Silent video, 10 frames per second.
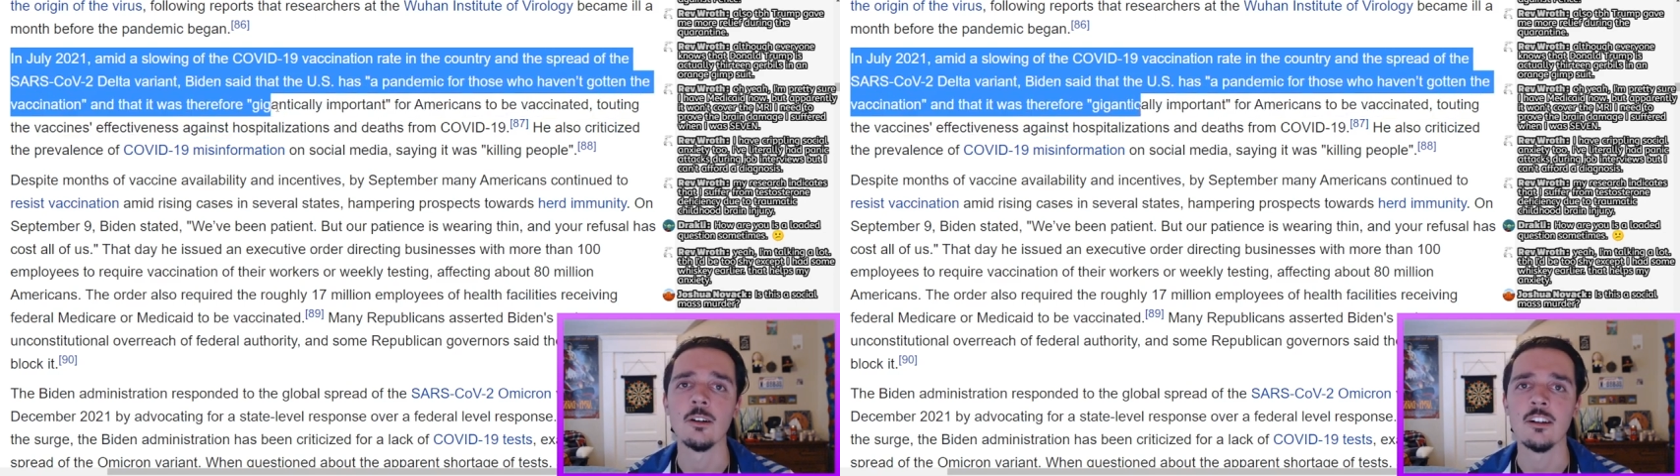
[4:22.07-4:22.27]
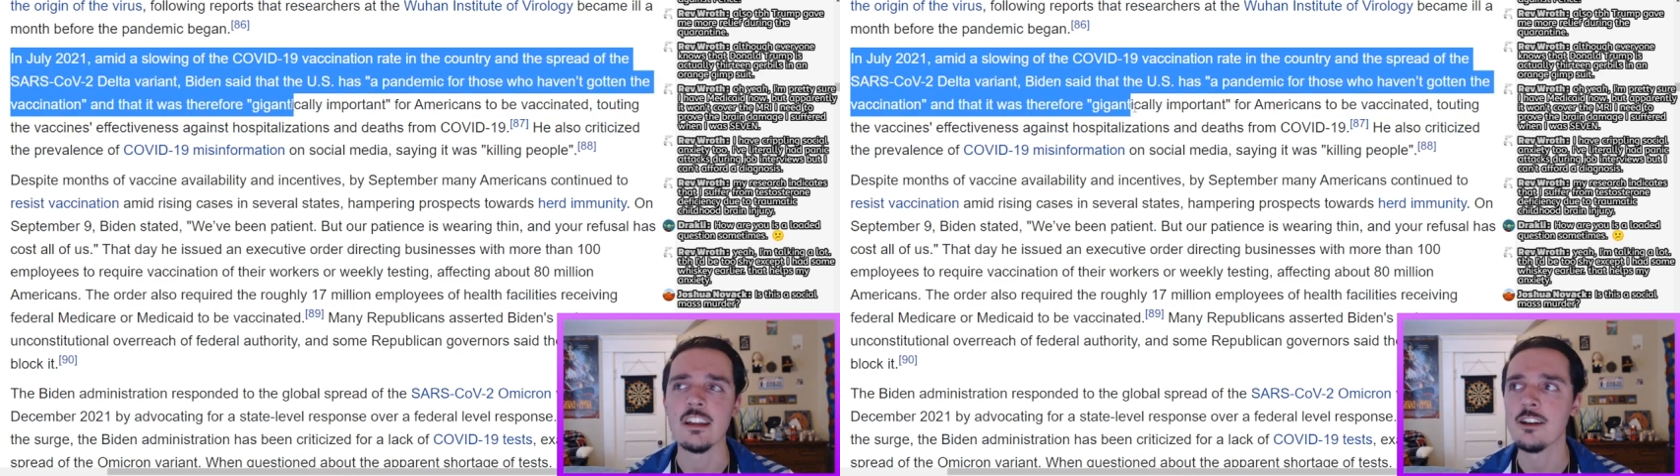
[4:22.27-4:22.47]

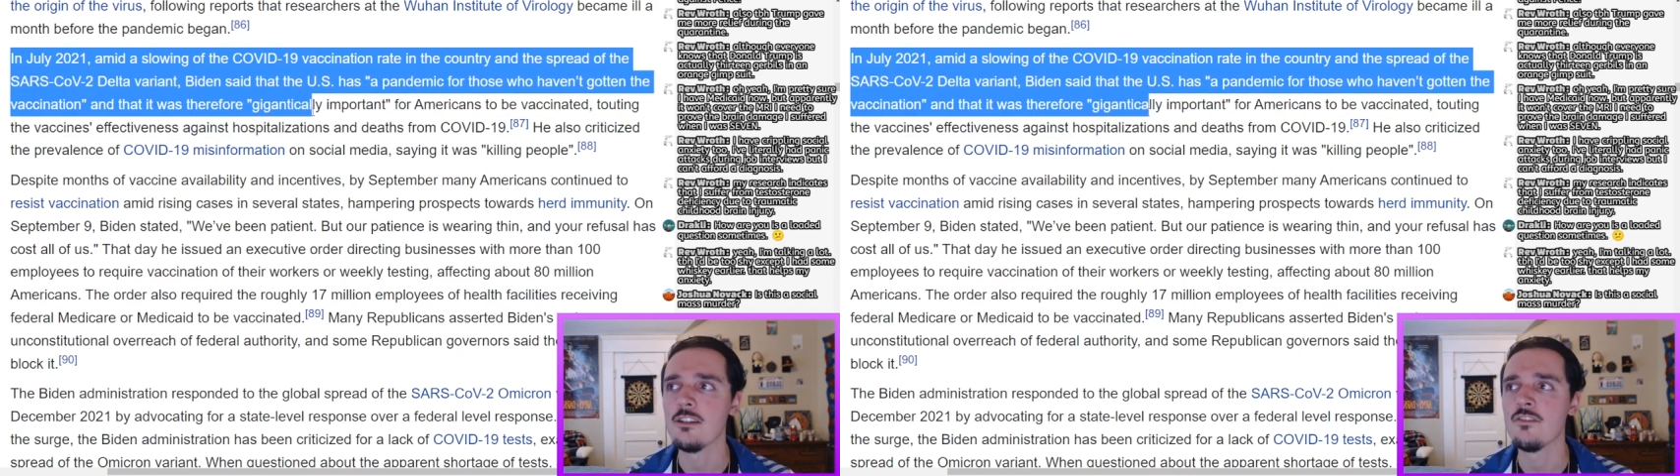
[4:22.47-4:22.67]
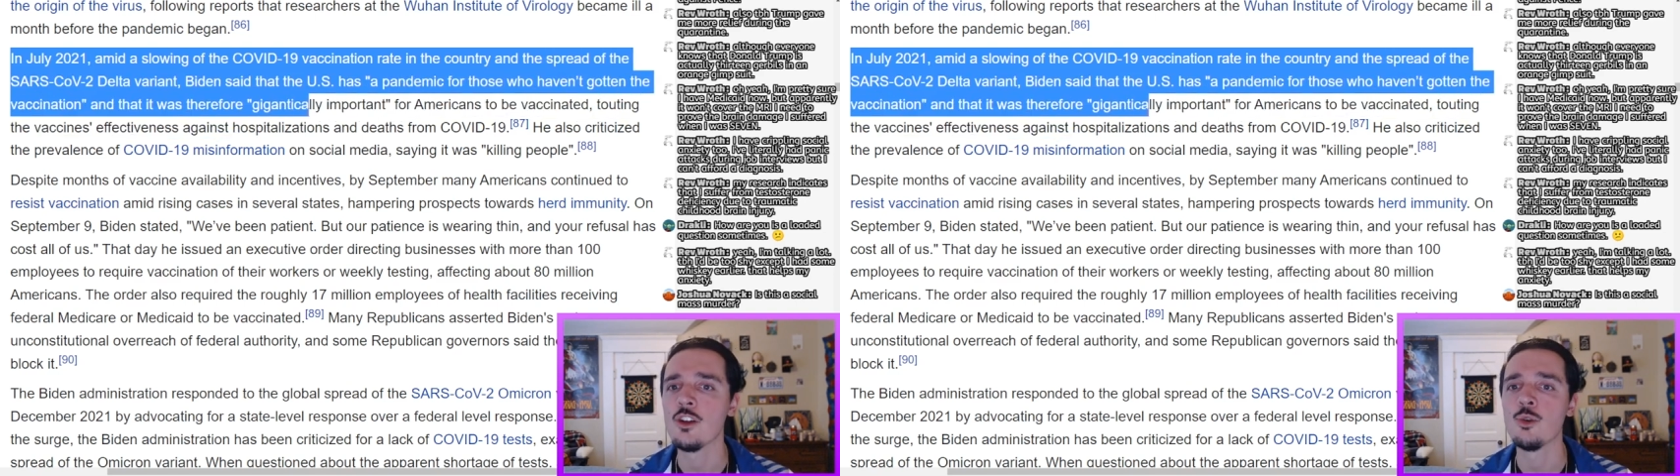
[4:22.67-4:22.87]
an
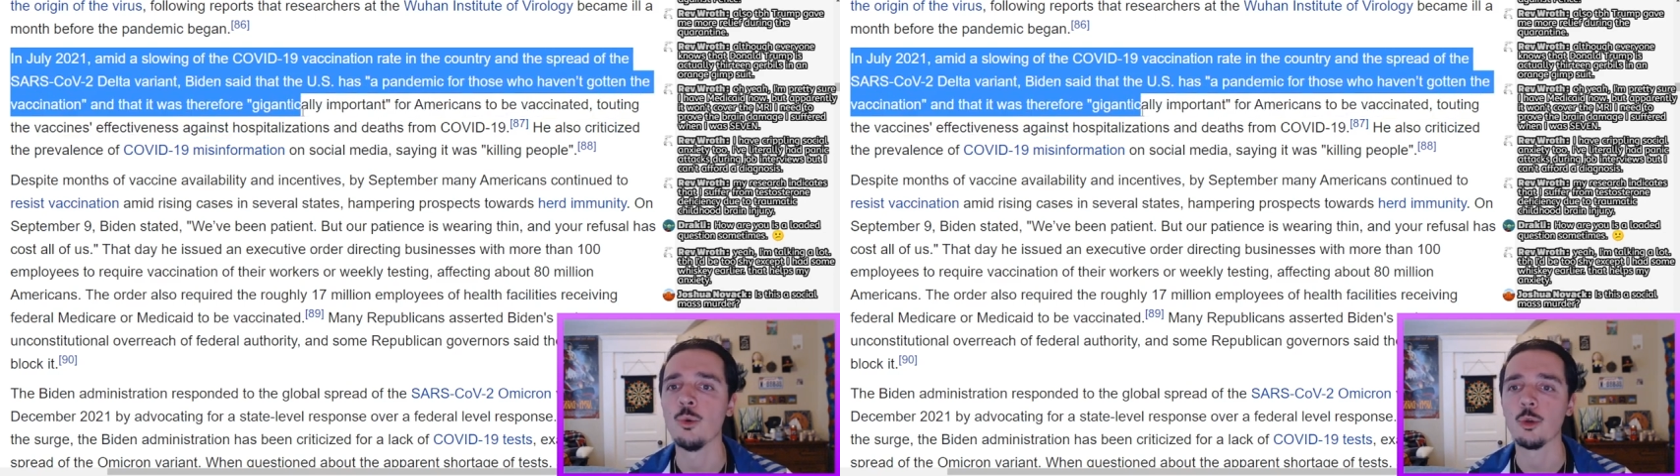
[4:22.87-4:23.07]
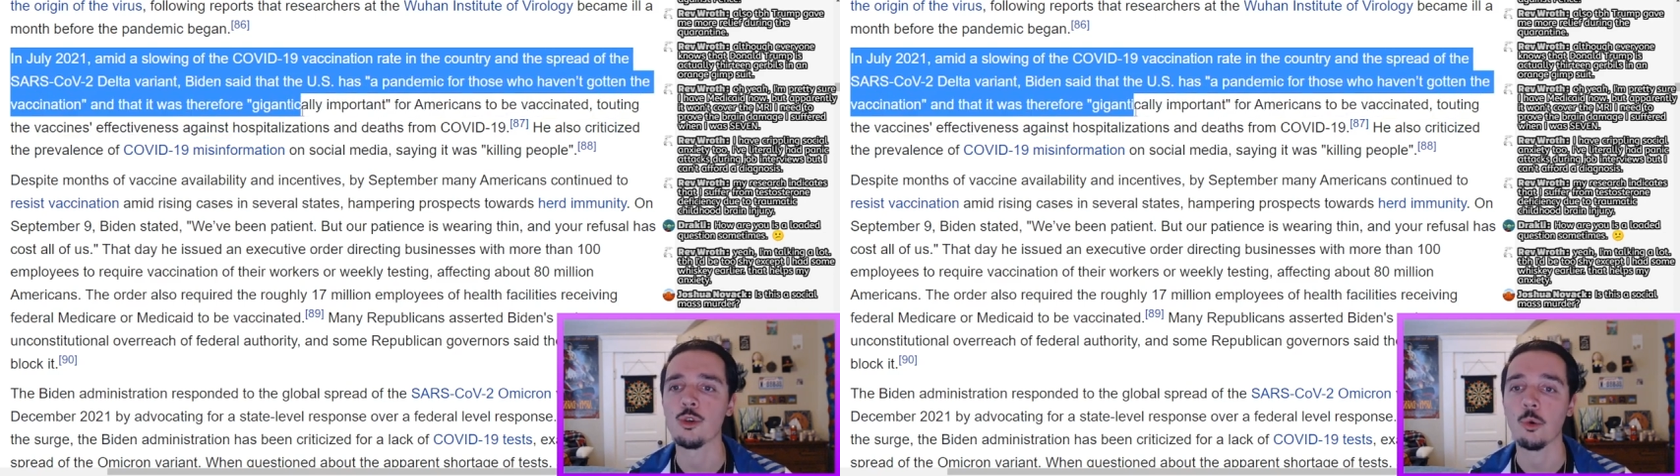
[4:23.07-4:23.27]

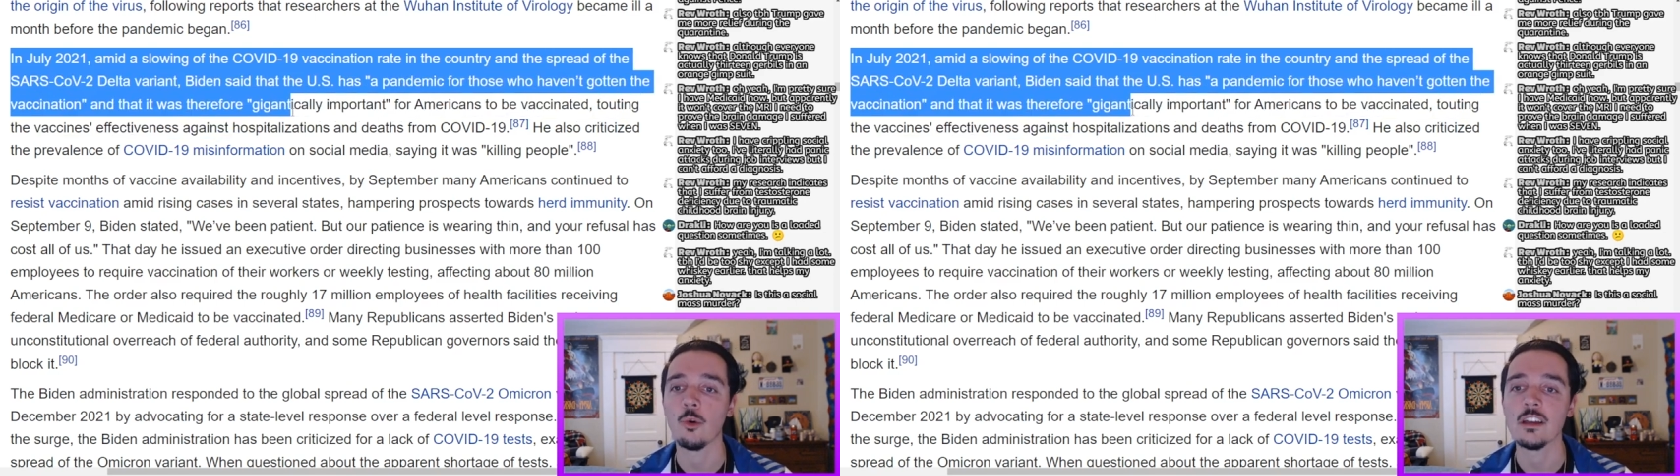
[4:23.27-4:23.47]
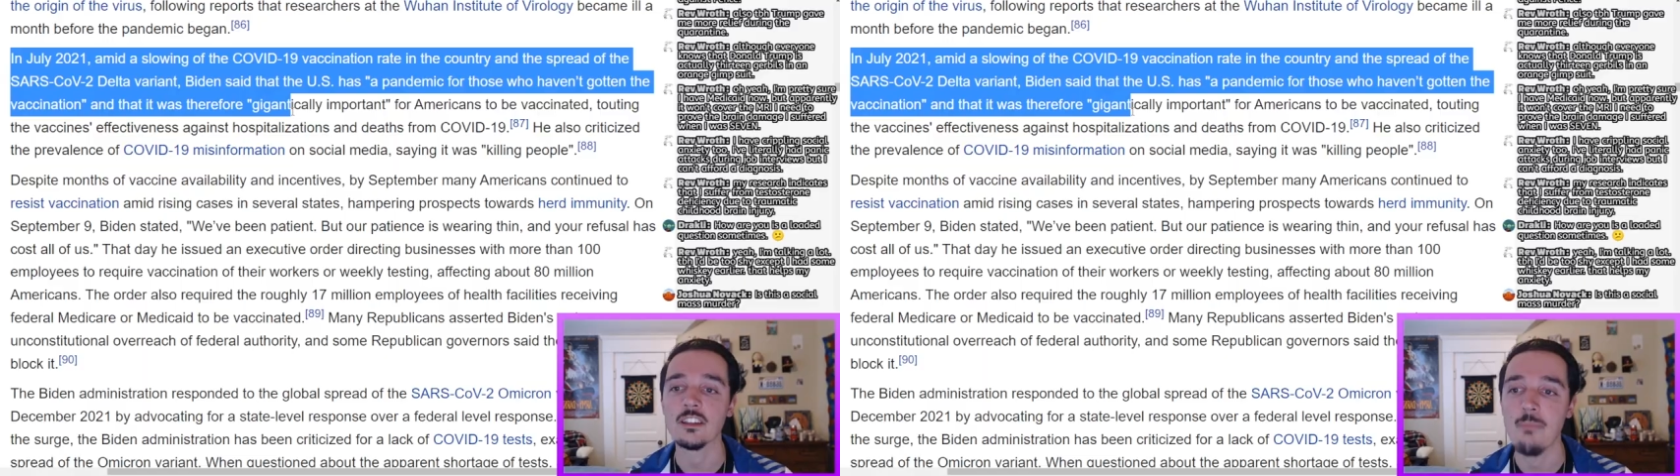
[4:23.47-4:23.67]
individual
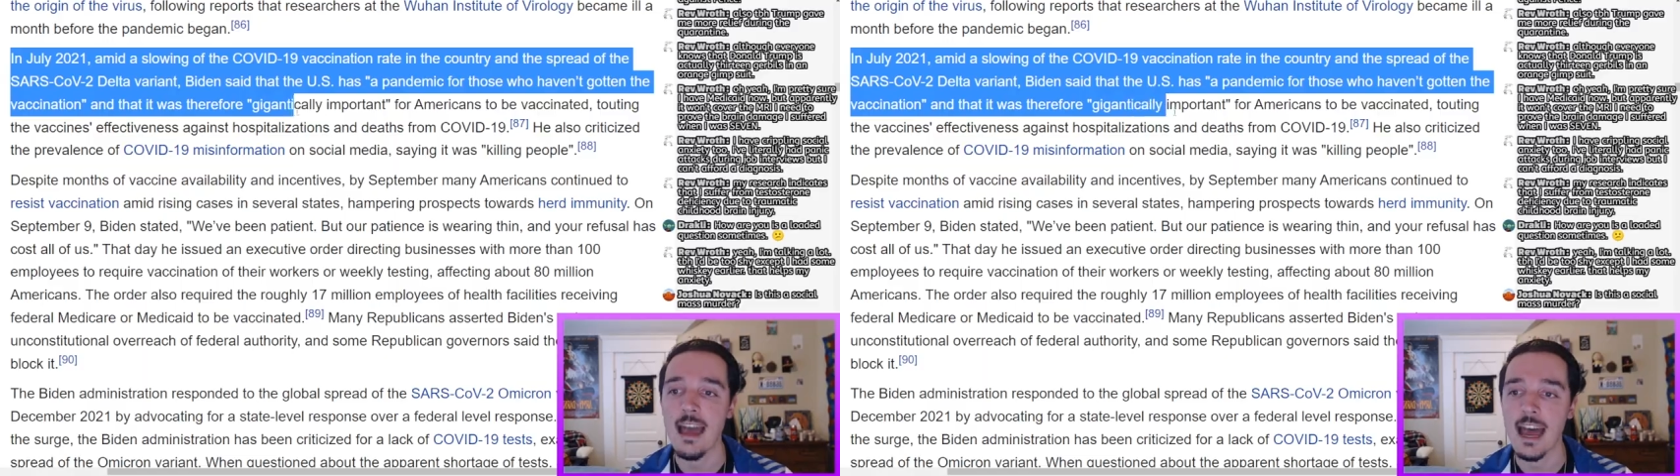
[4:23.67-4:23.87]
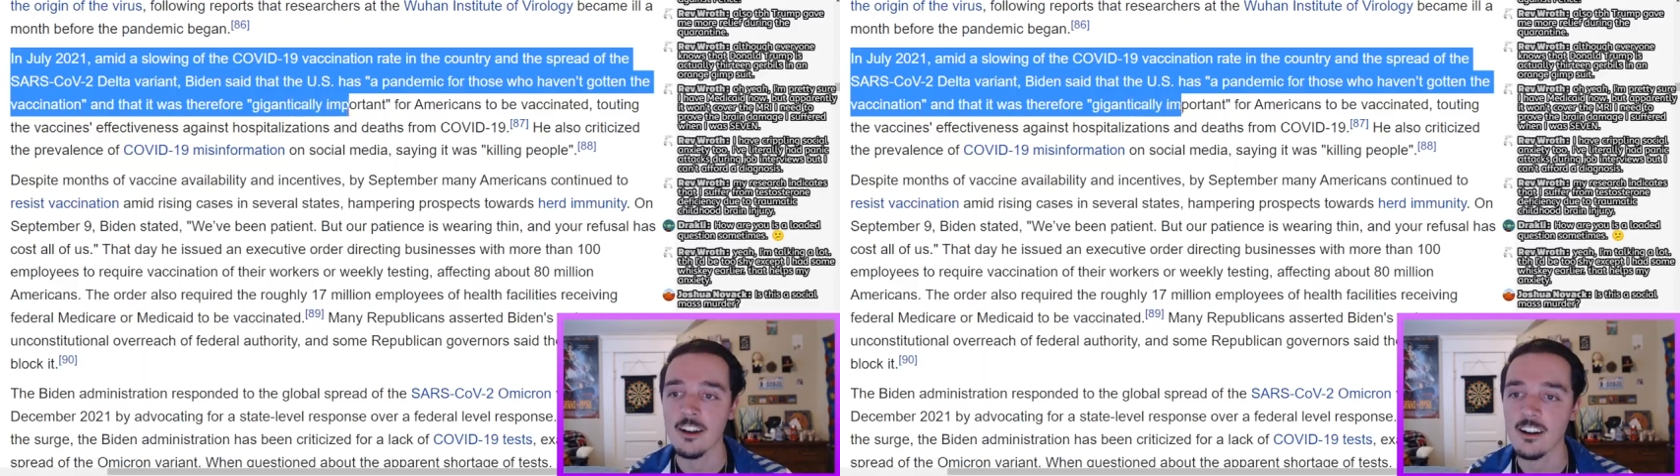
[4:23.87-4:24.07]
choice
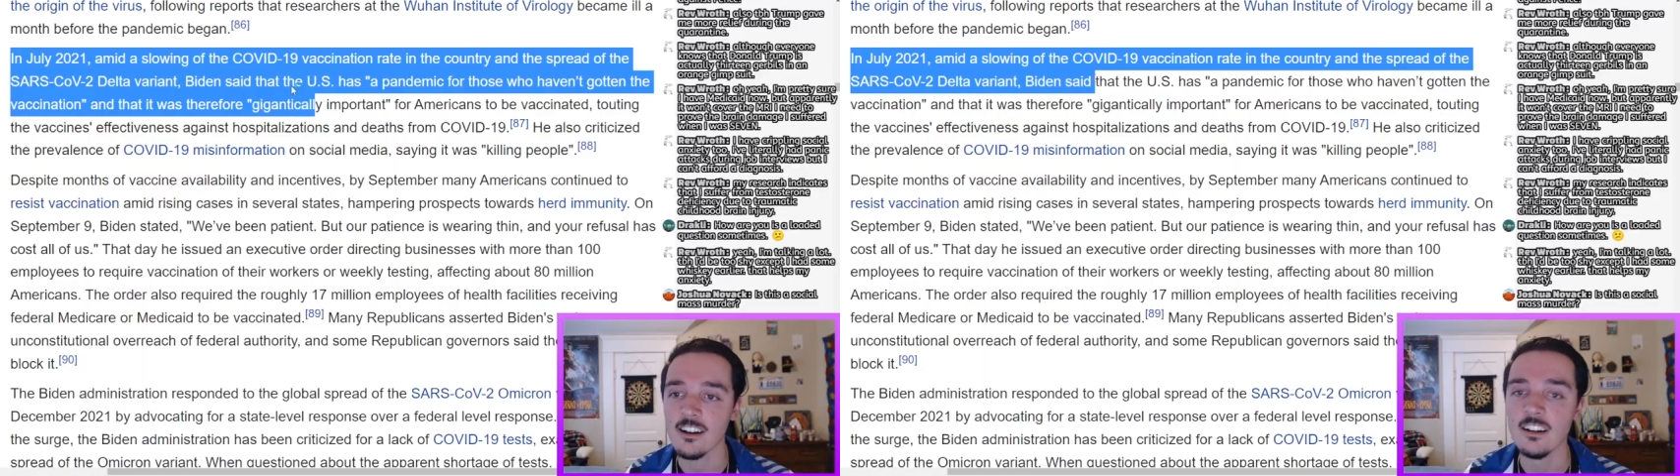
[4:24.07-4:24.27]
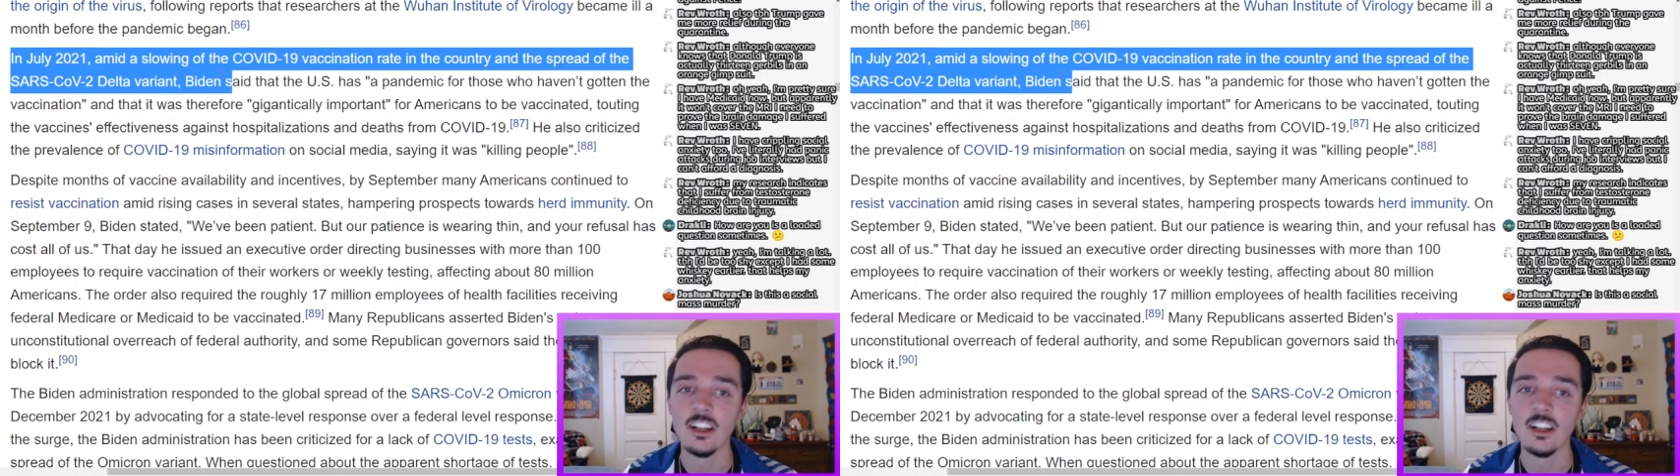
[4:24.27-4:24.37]
matter.